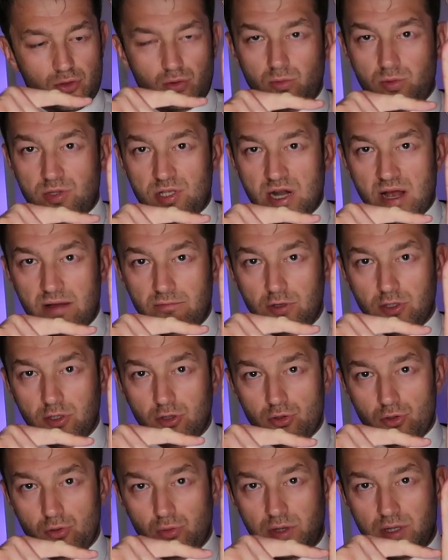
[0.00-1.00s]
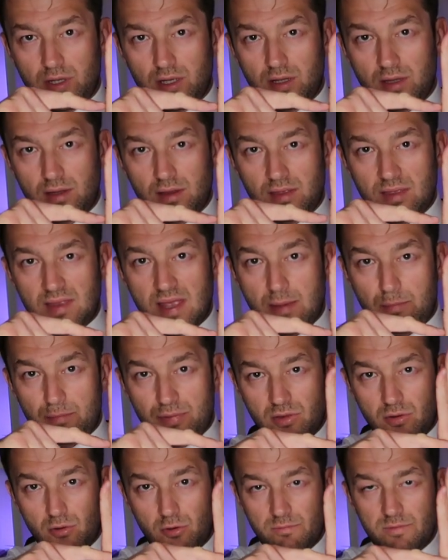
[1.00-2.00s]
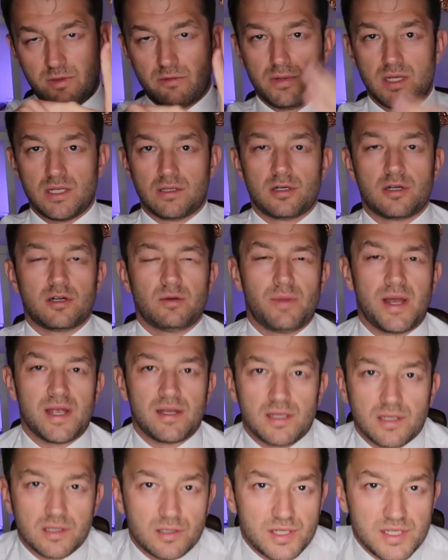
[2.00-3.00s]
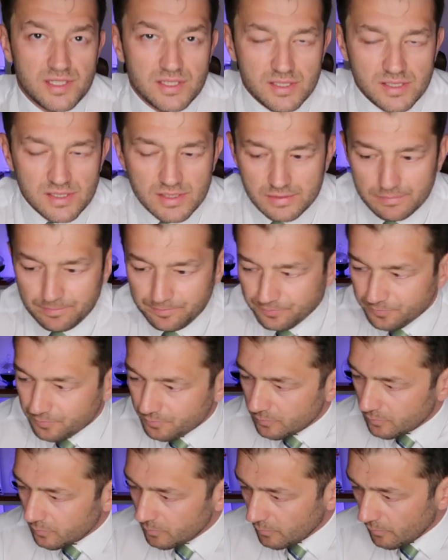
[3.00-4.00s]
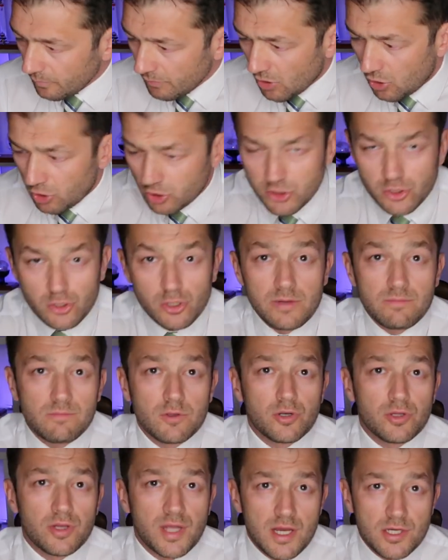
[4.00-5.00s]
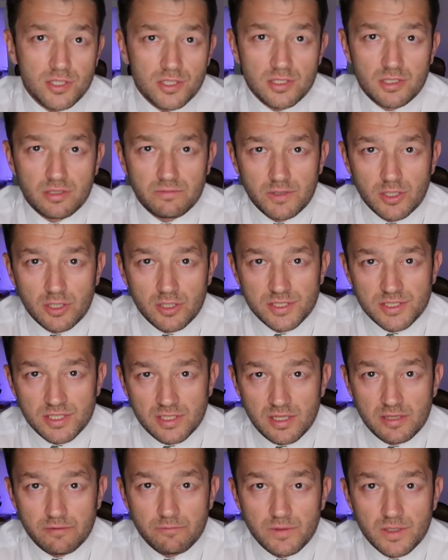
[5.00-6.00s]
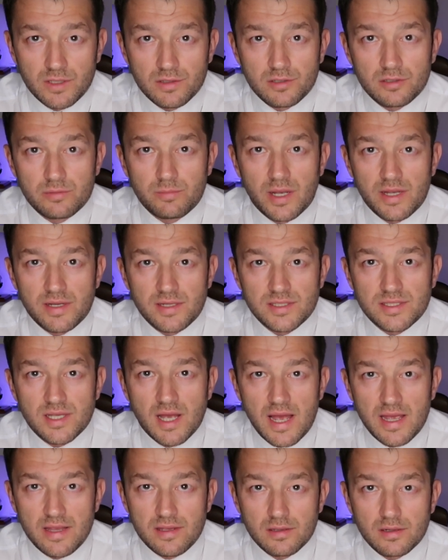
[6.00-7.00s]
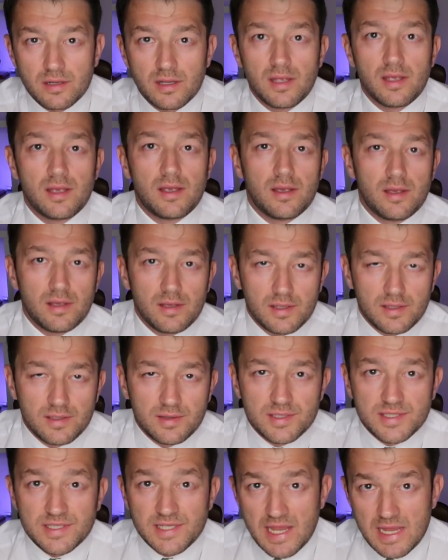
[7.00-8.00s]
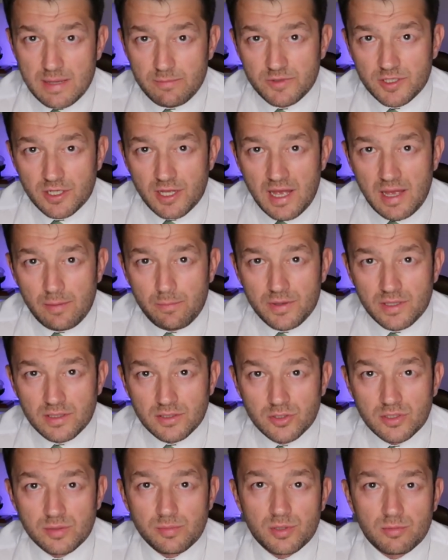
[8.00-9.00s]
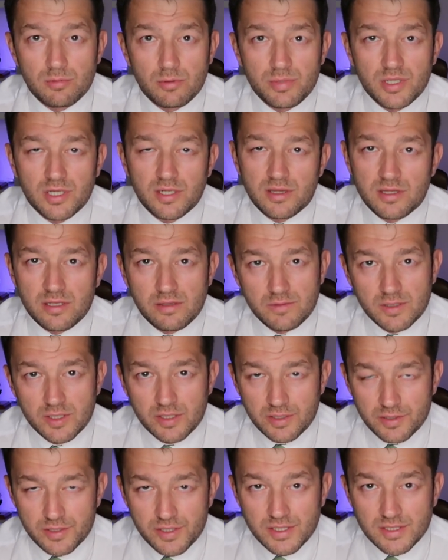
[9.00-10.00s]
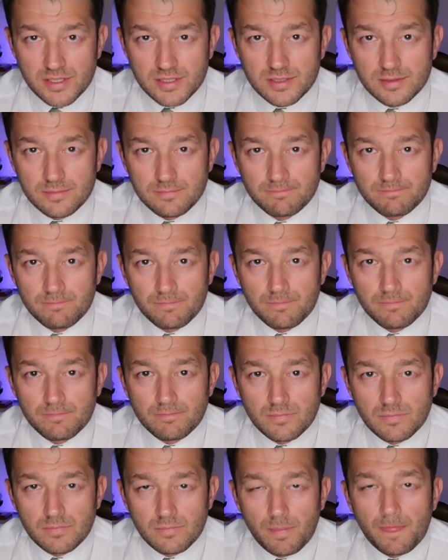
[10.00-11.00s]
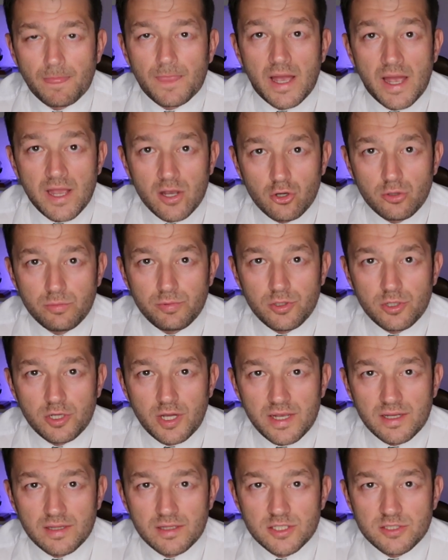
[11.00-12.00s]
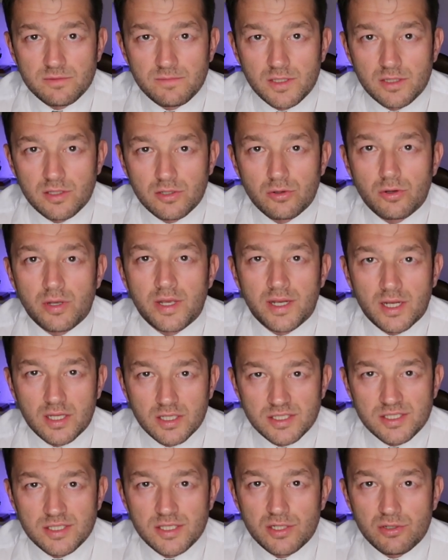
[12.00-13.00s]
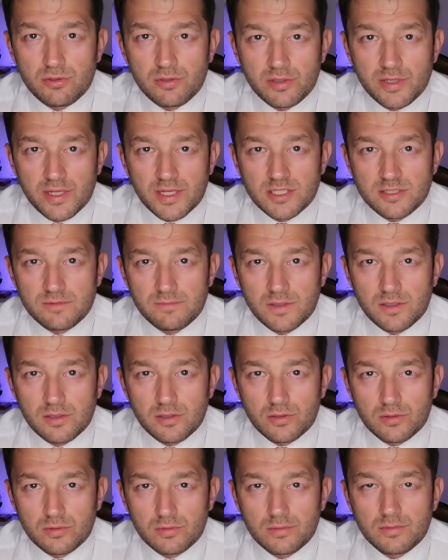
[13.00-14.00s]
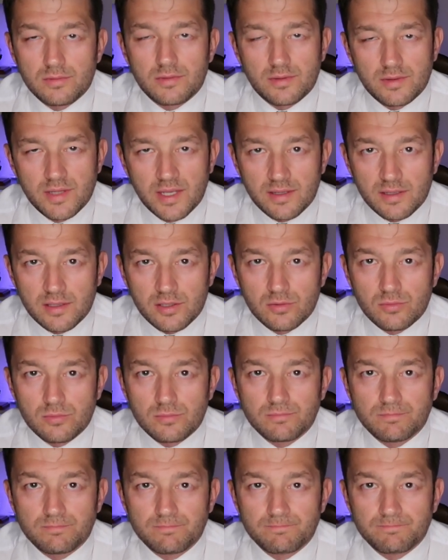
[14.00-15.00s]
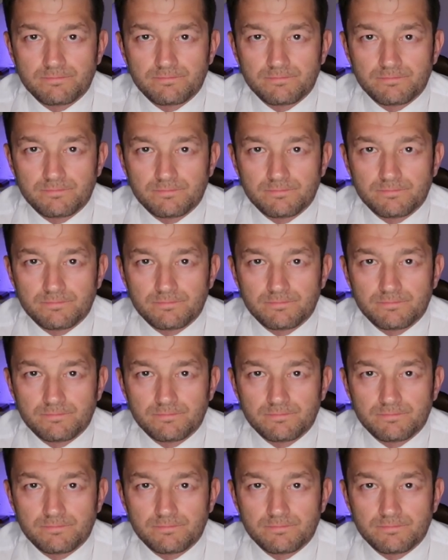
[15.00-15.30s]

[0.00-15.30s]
has to travel through the depth of the wind turbine increases. Also, if the rotational velocity of wind turbine is higher, the same will happen, the probability will increase. I hope you like this video, and I'll see you in the next video. Thank you.